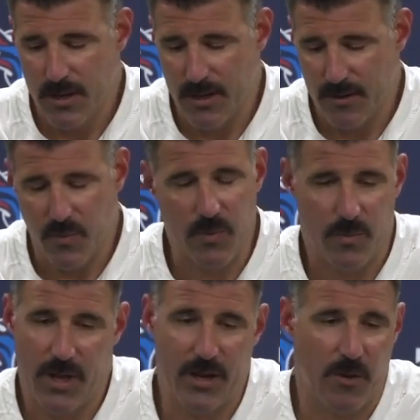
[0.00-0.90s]
And
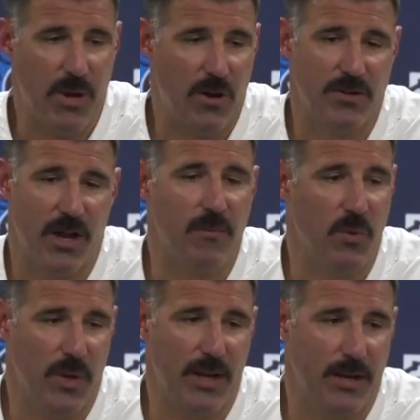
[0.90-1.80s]
they did a better job
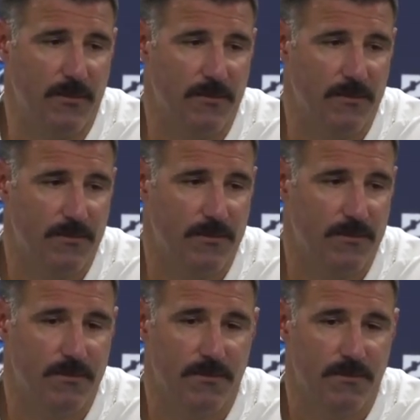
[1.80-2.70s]
than we did. You're running out
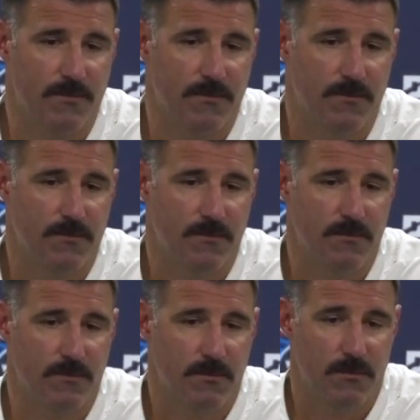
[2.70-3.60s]
of time to
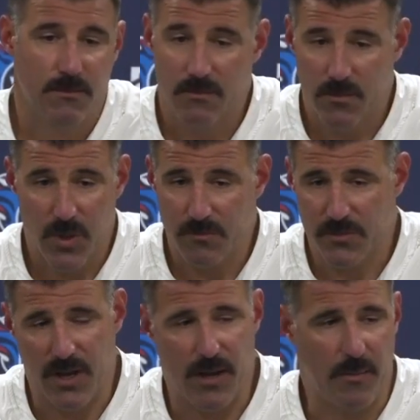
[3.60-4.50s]
get those messages
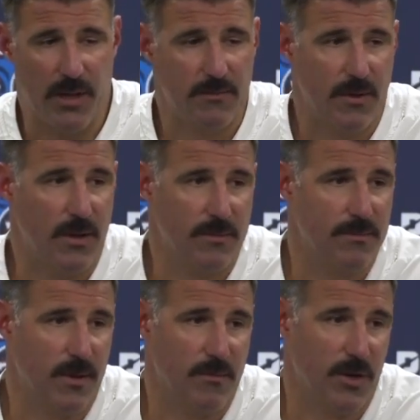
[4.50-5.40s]
through? I mean, I,
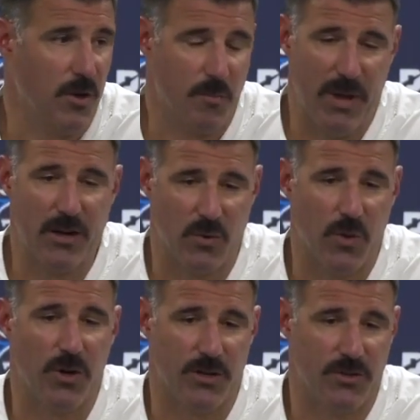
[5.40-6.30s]
I'm going to get back to
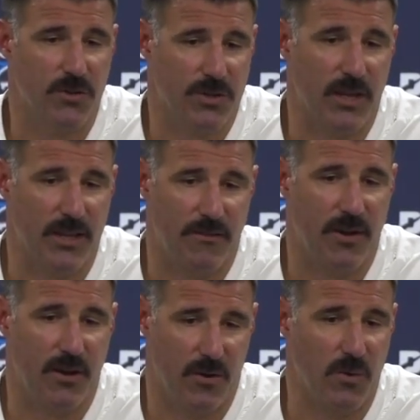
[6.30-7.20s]
work as soon as I leave
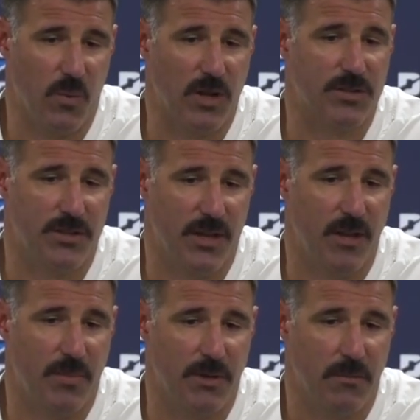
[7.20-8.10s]
here and then watch the
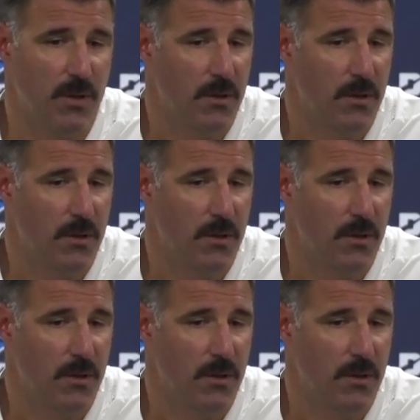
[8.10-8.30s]
tape, and